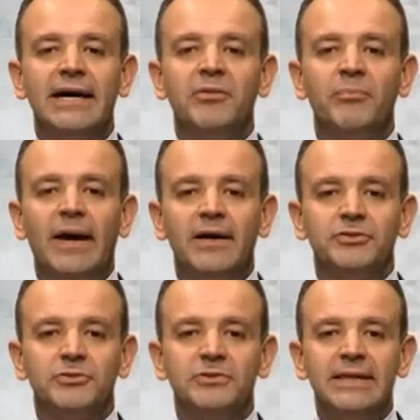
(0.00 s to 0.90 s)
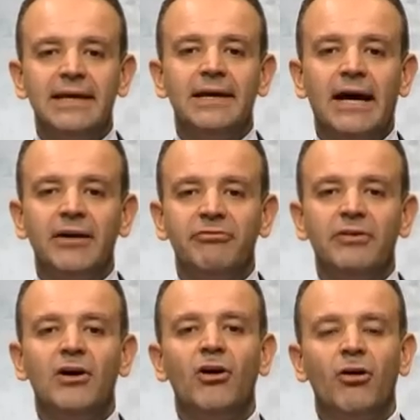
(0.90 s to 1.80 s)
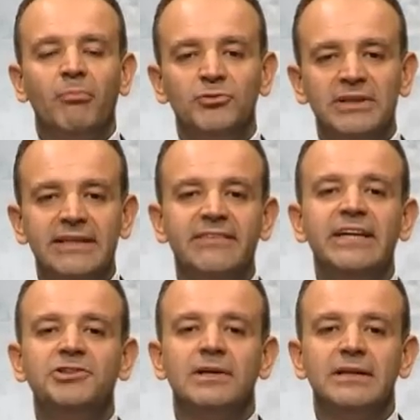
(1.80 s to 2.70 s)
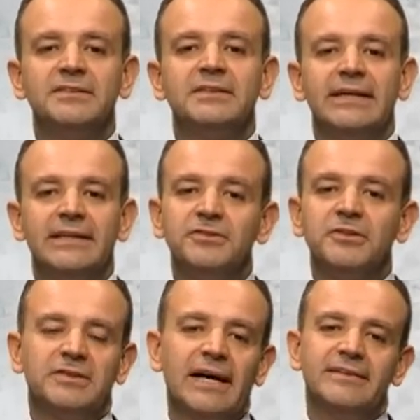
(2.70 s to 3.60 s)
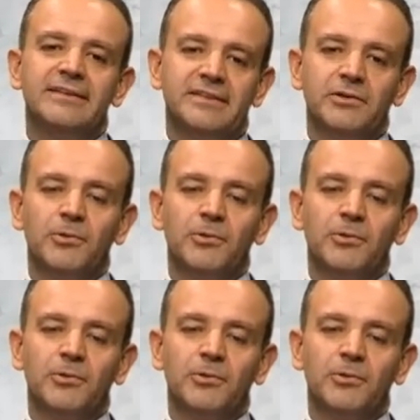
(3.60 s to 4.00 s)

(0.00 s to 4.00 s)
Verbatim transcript: high impact on the daily life of both individuals and the society as a